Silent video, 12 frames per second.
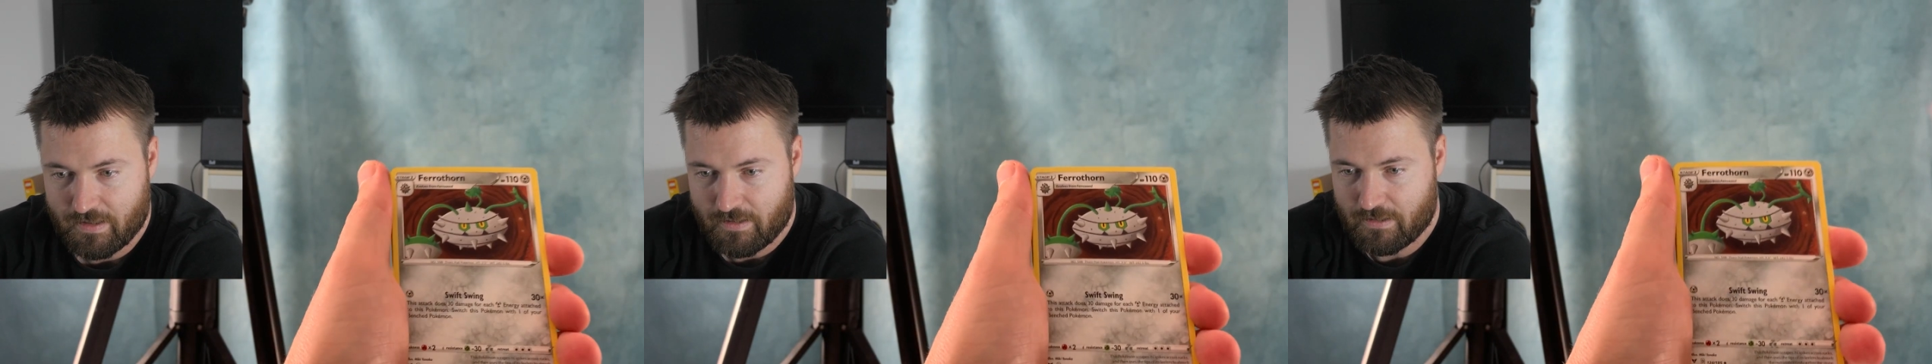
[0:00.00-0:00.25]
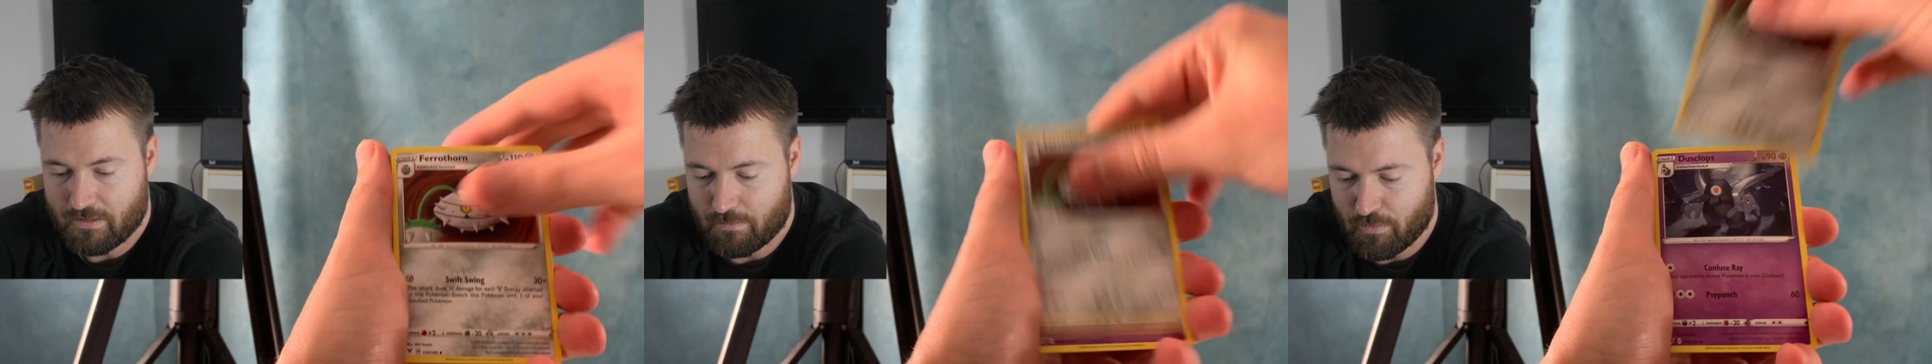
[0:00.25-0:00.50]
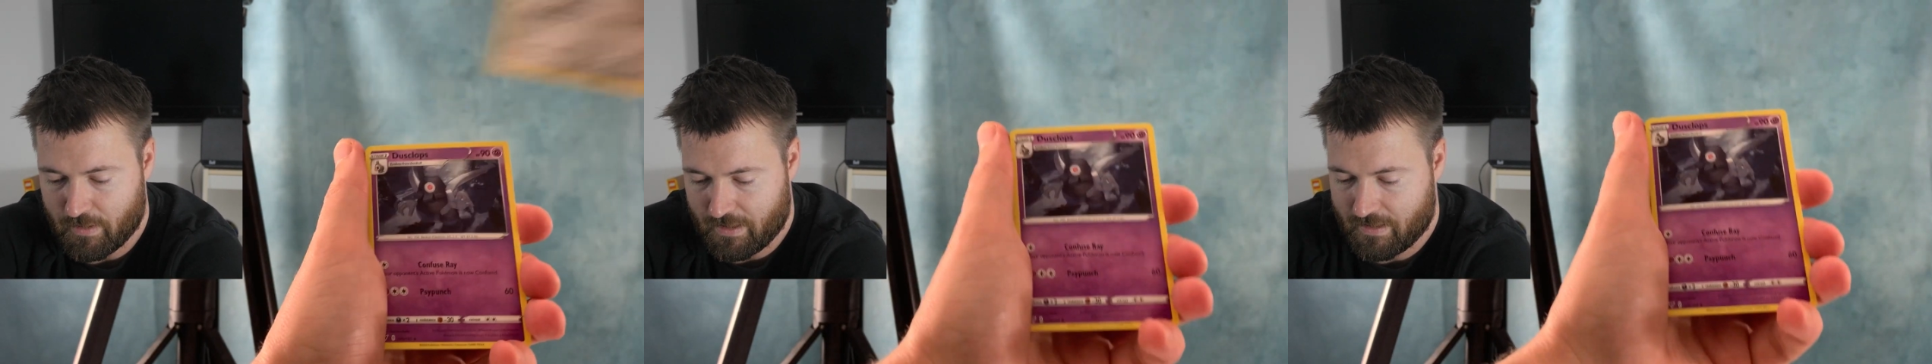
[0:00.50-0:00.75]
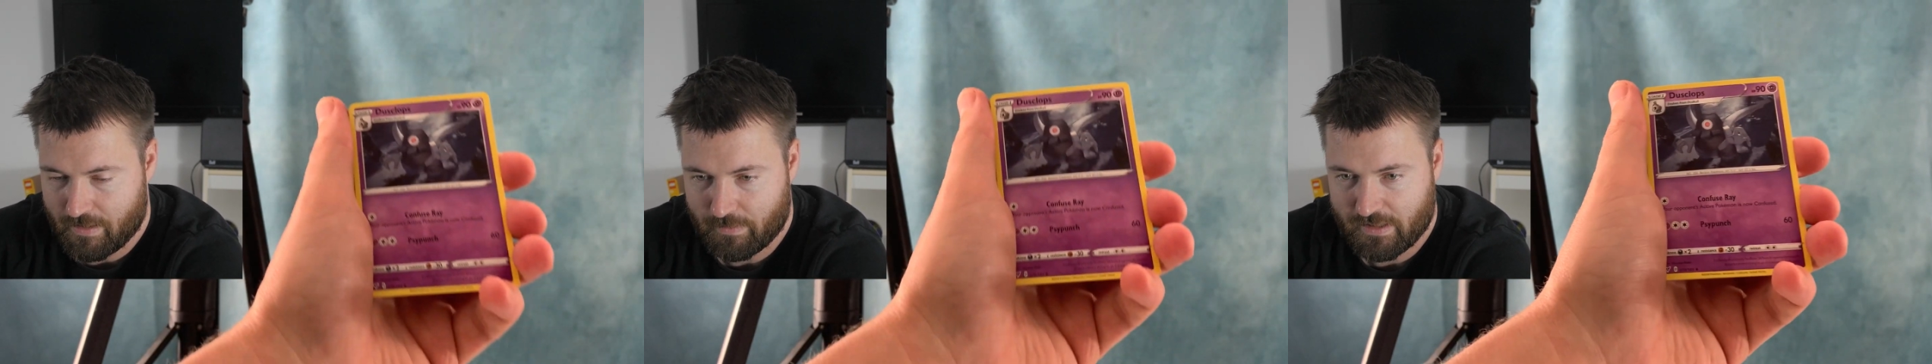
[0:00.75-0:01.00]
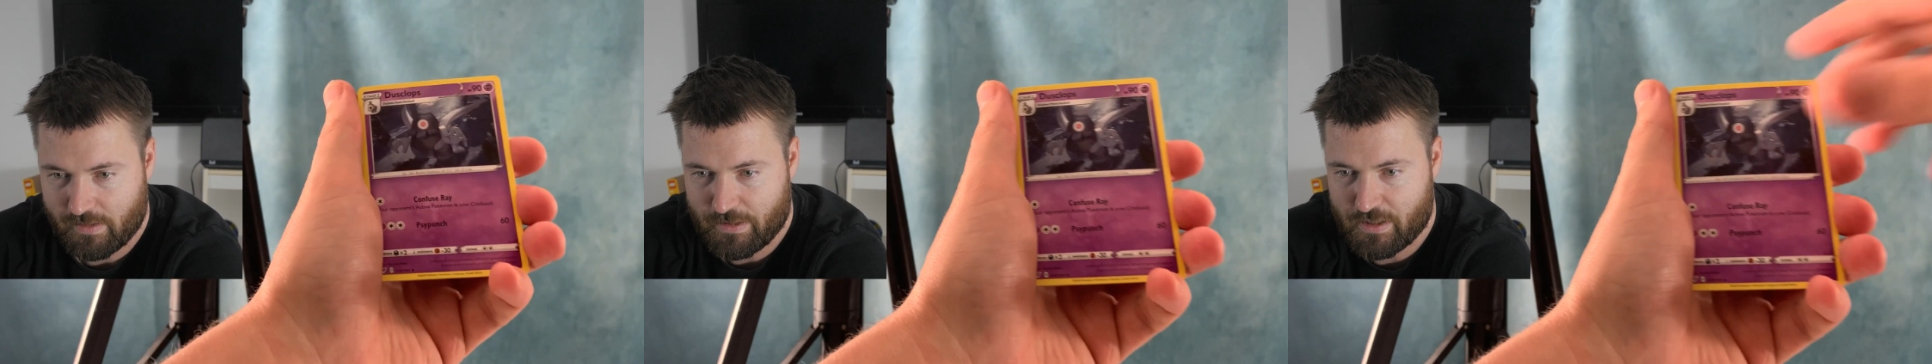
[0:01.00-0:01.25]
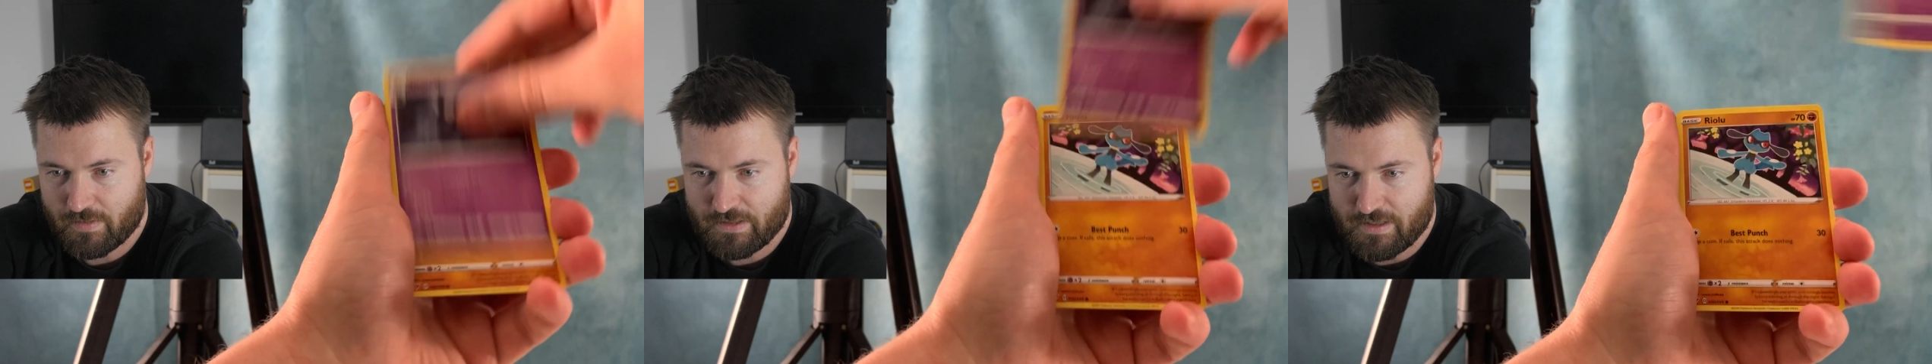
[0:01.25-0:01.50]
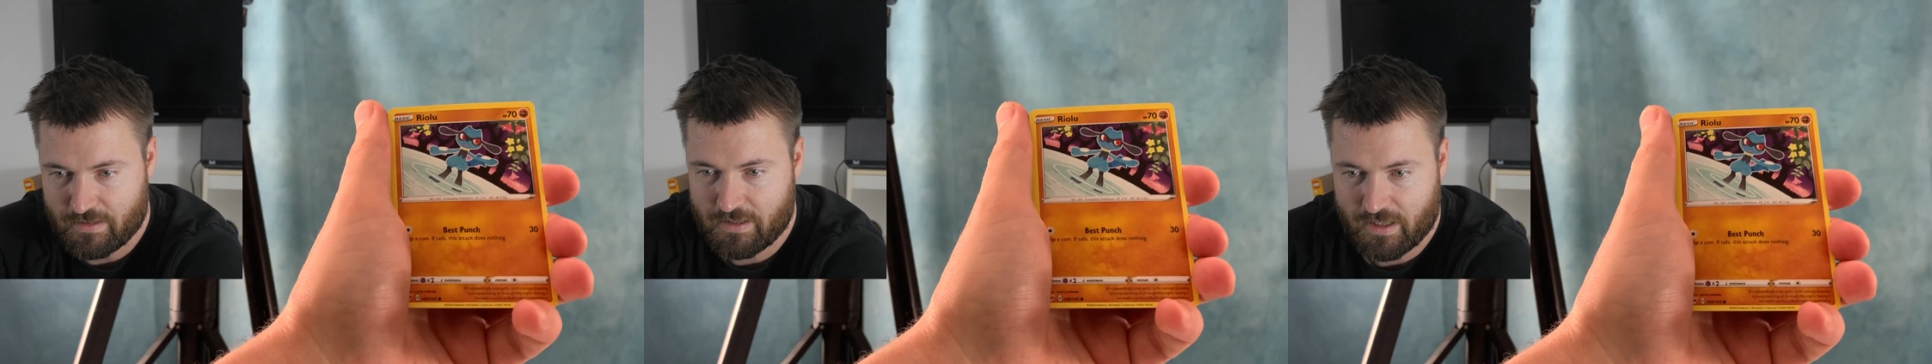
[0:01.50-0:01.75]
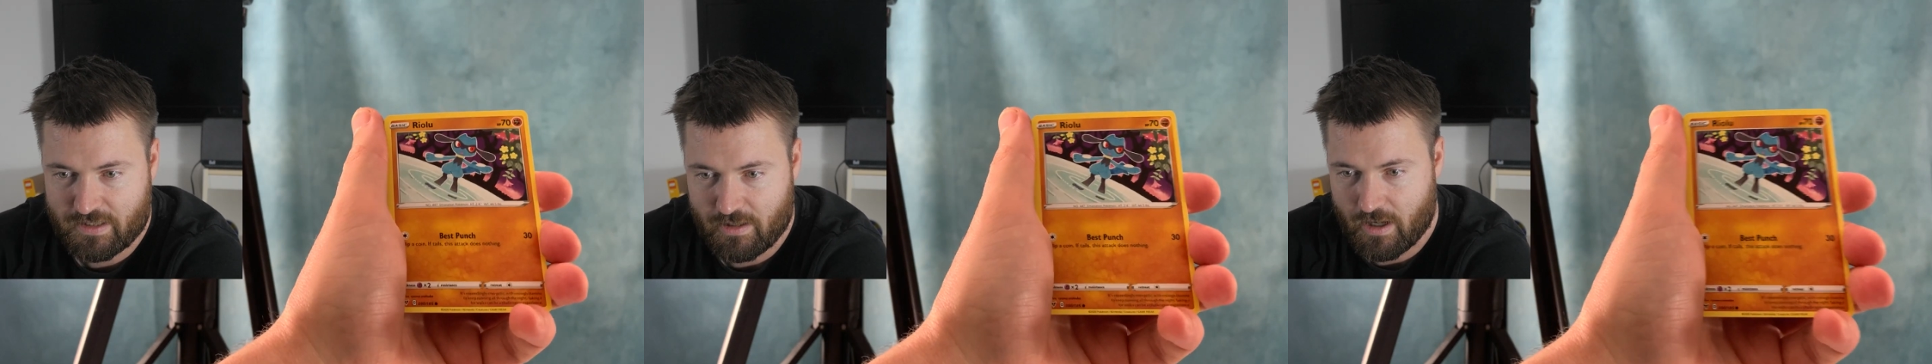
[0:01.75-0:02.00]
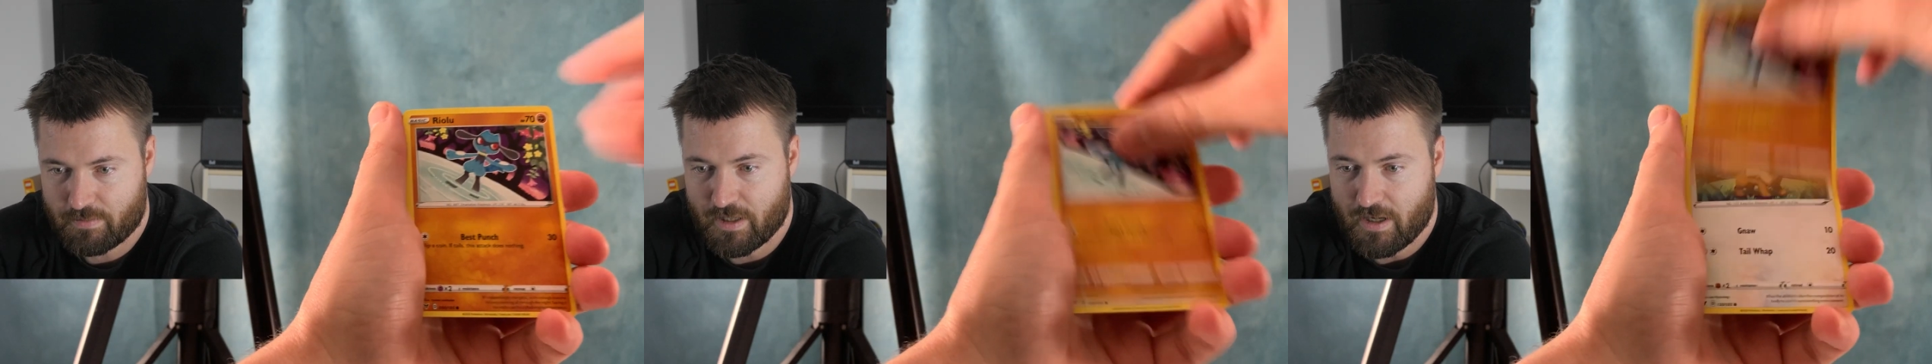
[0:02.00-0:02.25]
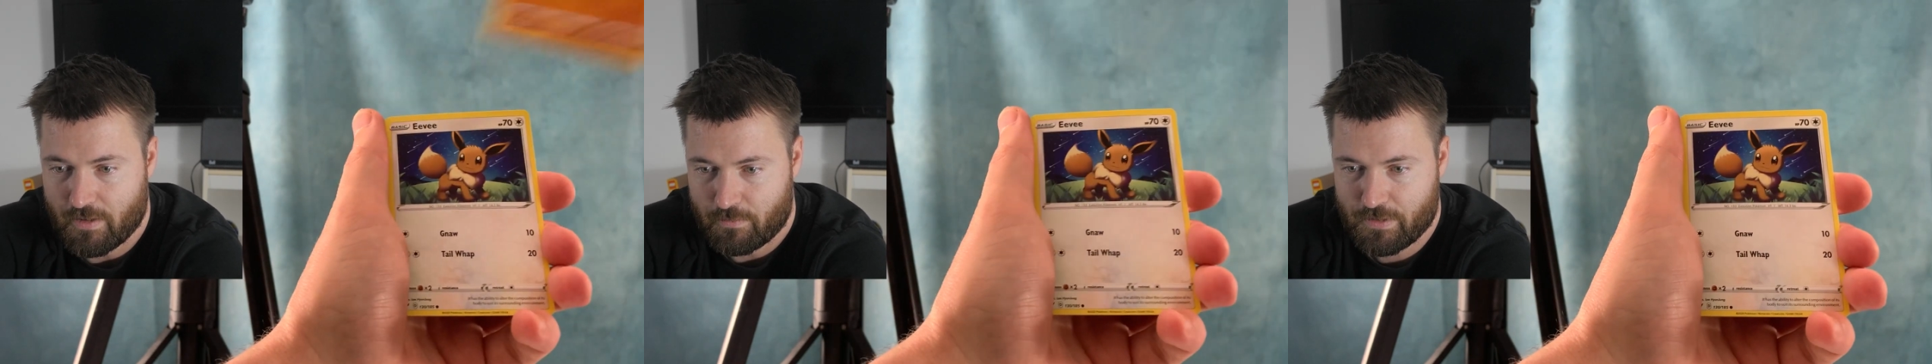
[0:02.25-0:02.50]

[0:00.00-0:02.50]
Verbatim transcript: Oh boy, I'm a little bit nervous here. Dusclops,